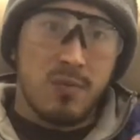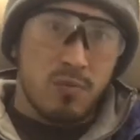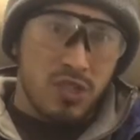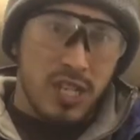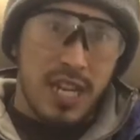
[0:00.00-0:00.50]

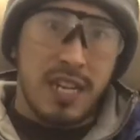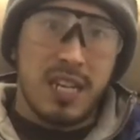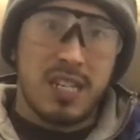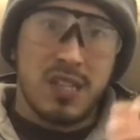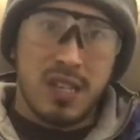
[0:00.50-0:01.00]
which again
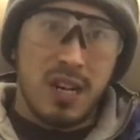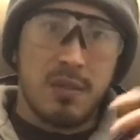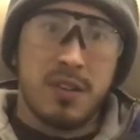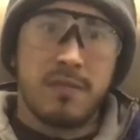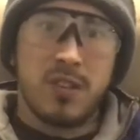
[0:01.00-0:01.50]
is the
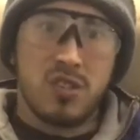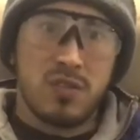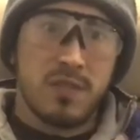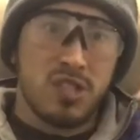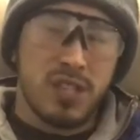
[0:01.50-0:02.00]
carbine version of
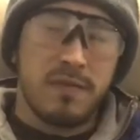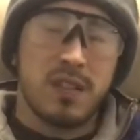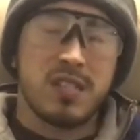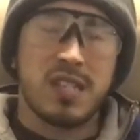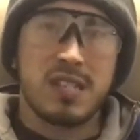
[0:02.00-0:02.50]
the
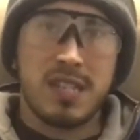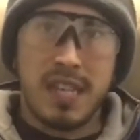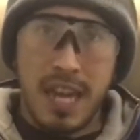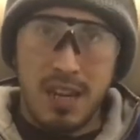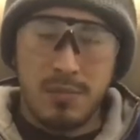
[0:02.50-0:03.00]

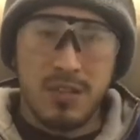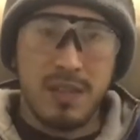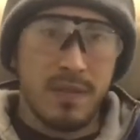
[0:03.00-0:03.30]
G36K, I believe.